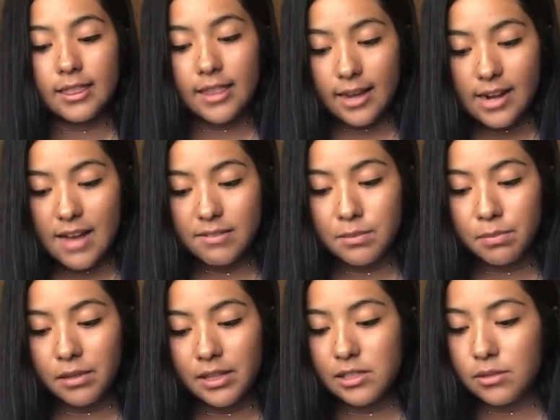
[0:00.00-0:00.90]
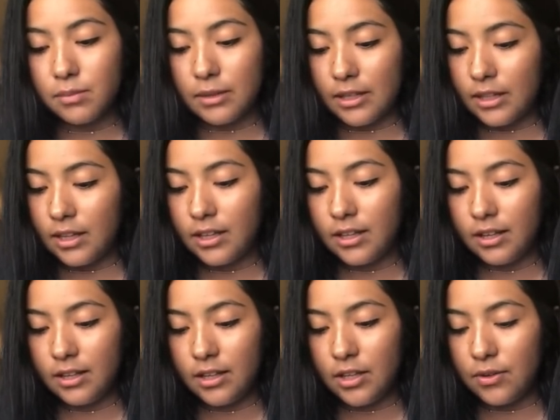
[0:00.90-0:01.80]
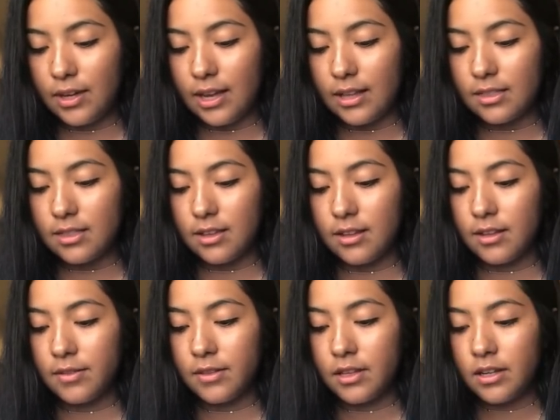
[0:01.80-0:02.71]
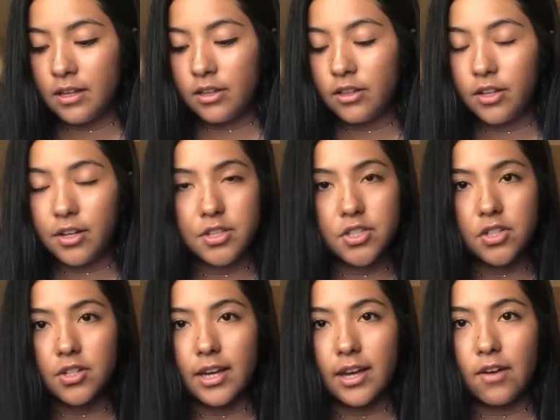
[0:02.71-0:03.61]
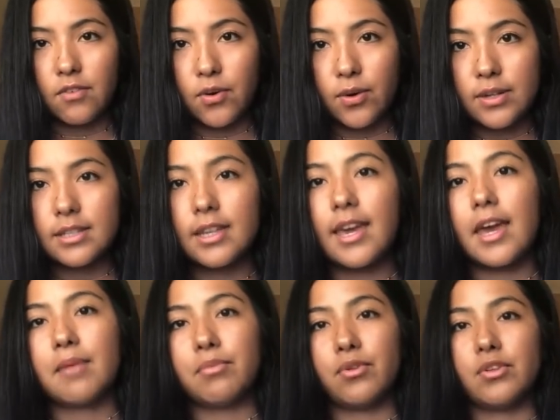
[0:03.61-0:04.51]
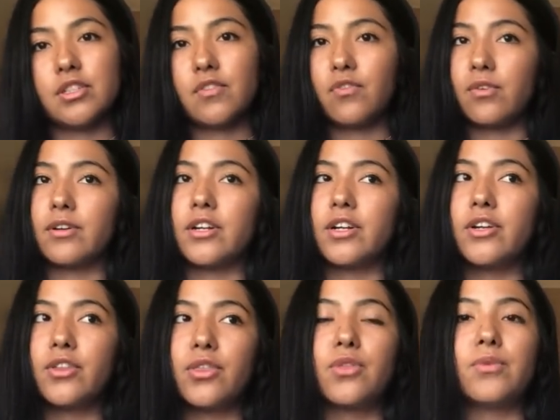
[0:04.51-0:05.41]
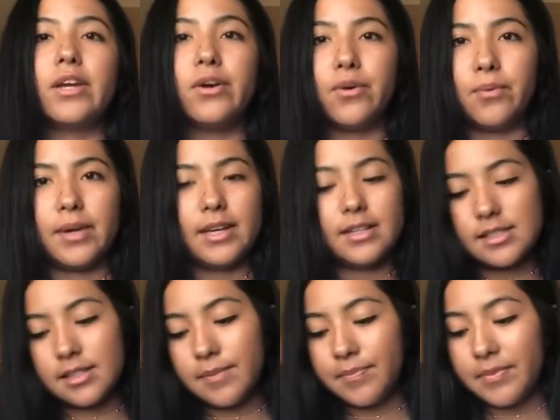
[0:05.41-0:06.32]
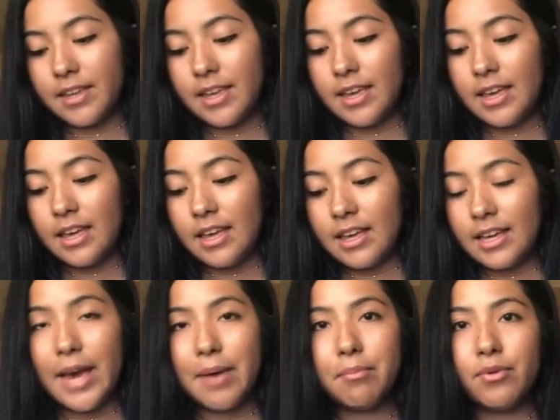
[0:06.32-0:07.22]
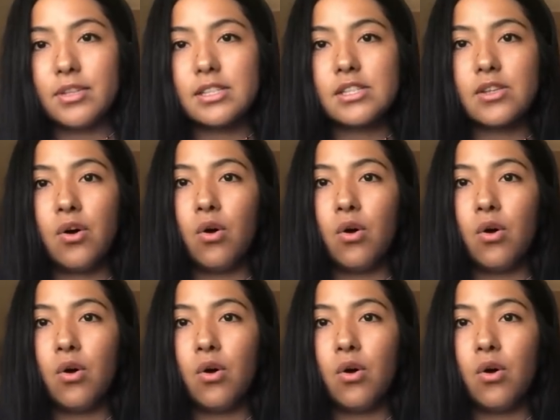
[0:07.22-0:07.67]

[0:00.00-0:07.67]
Then after police week, you get the luxury of going to Camp Bullis for 3 whole weeks. Camp Bullis is a